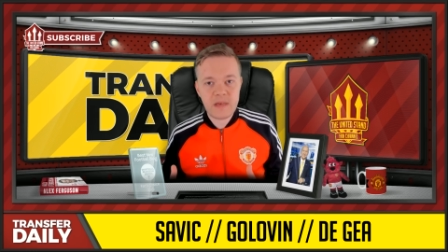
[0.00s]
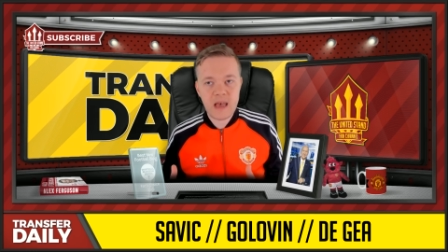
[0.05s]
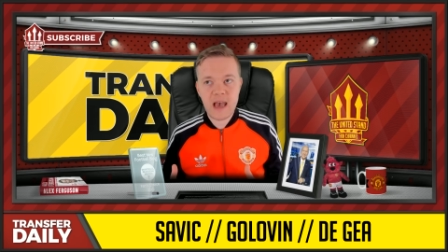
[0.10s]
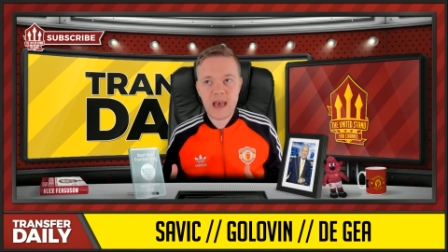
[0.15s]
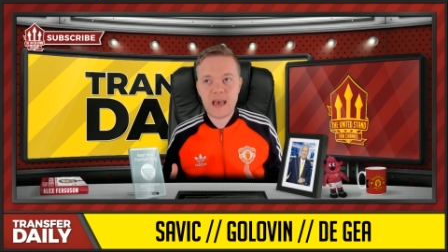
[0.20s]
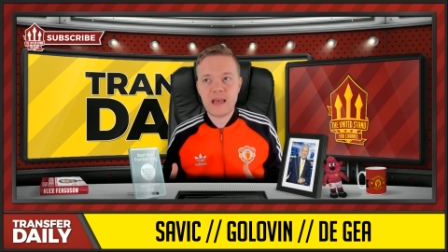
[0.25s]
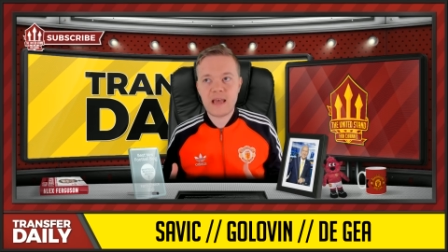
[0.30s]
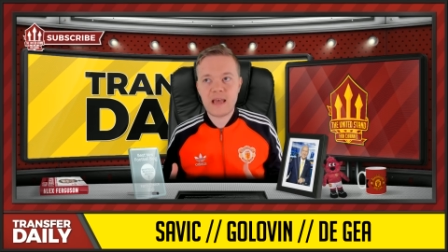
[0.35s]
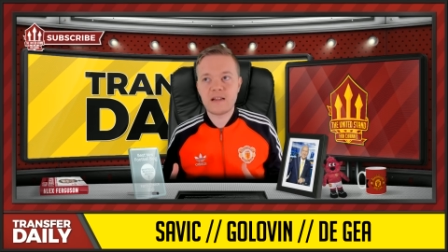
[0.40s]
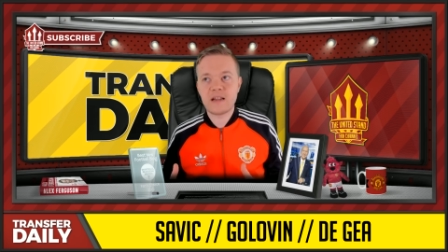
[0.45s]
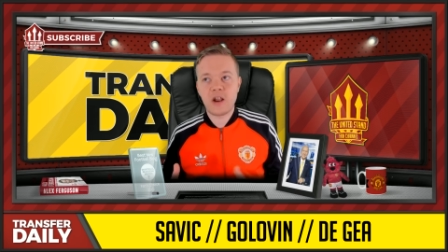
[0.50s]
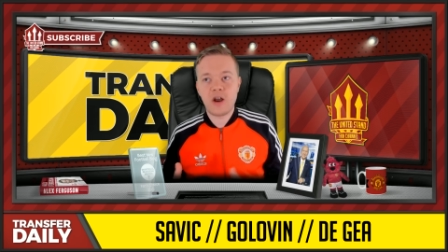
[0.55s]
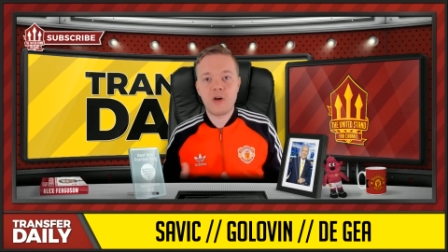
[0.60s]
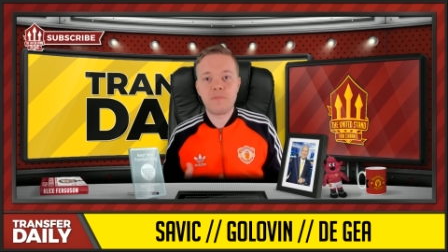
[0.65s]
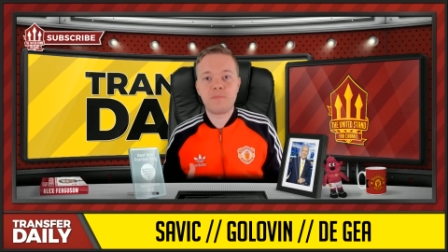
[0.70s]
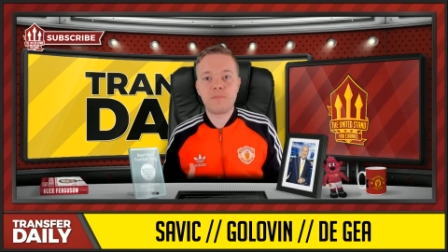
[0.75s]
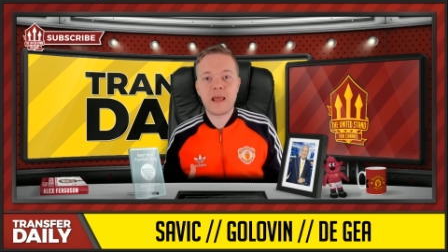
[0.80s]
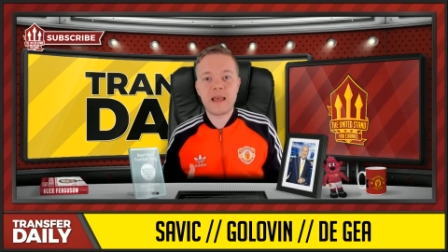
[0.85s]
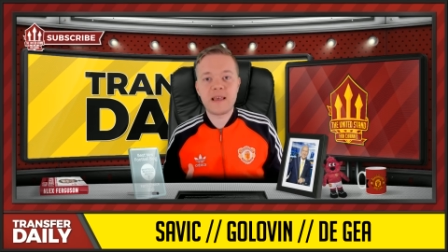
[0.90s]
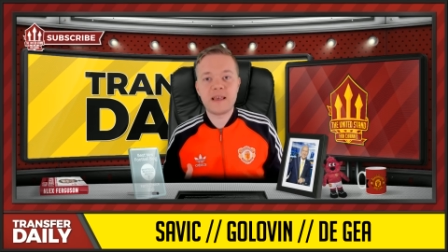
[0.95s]
and a lot
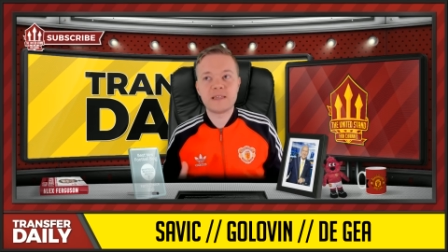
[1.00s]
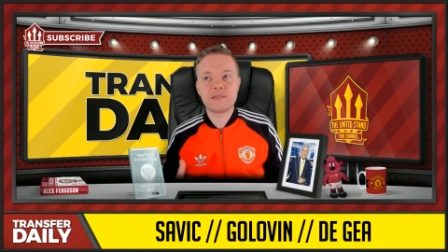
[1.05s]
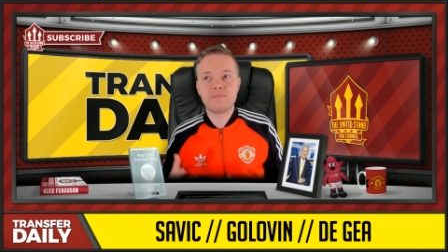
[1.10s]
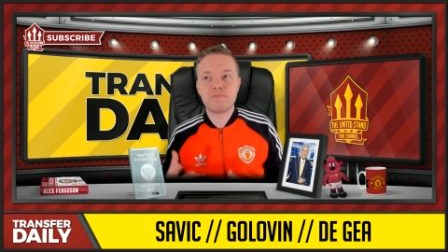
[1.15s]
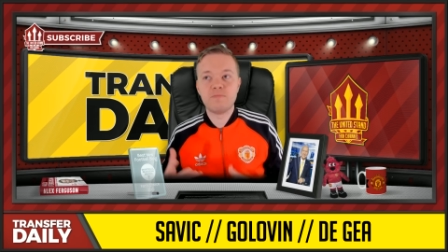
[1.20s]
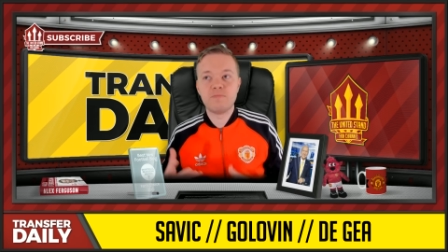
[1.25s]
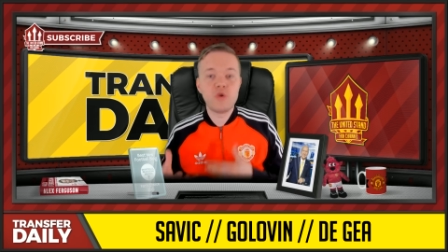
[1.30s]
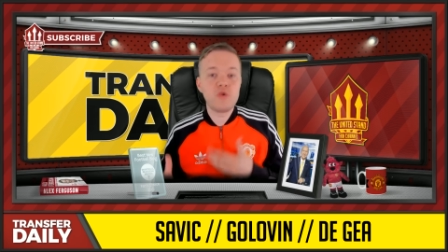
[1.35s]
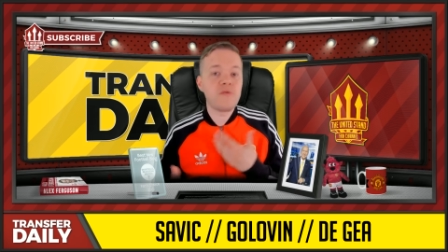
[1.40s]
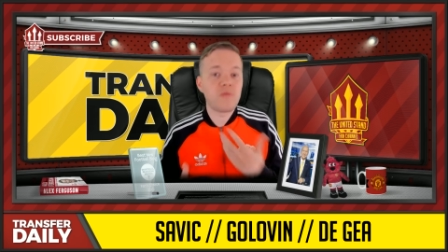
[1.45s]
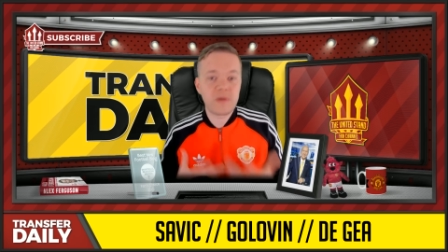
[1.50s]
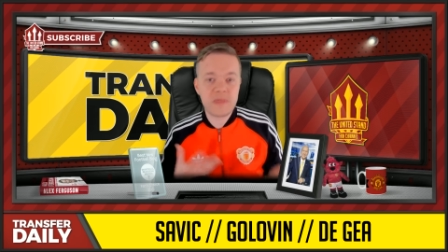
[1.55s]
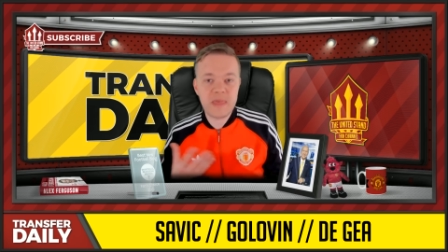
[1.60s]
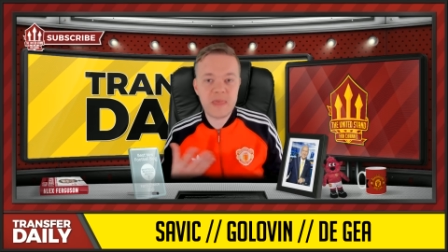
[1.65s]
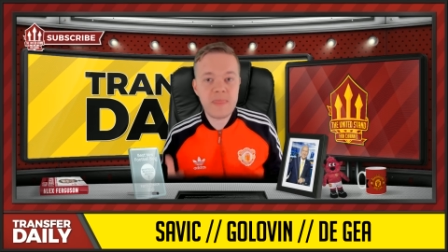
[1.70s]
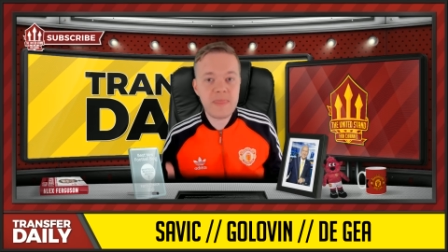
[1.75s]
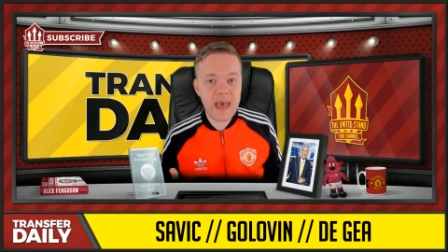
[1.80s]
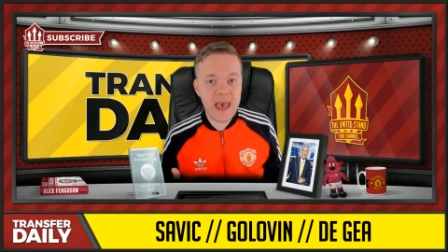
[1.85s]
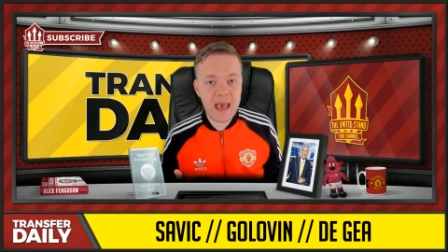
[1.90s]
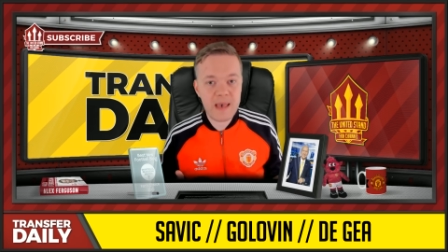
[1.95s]
of players move
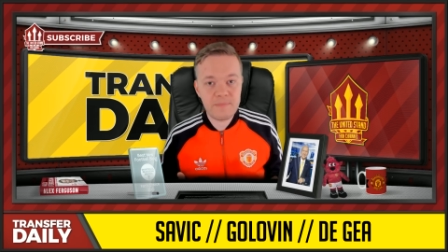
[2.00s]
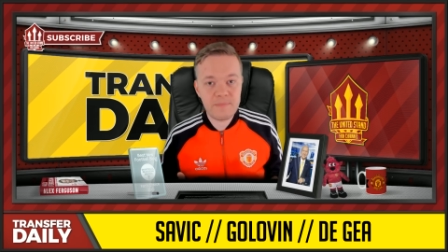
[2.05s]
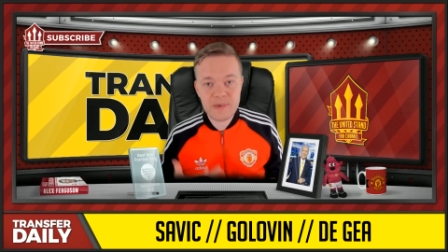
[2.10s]
within there.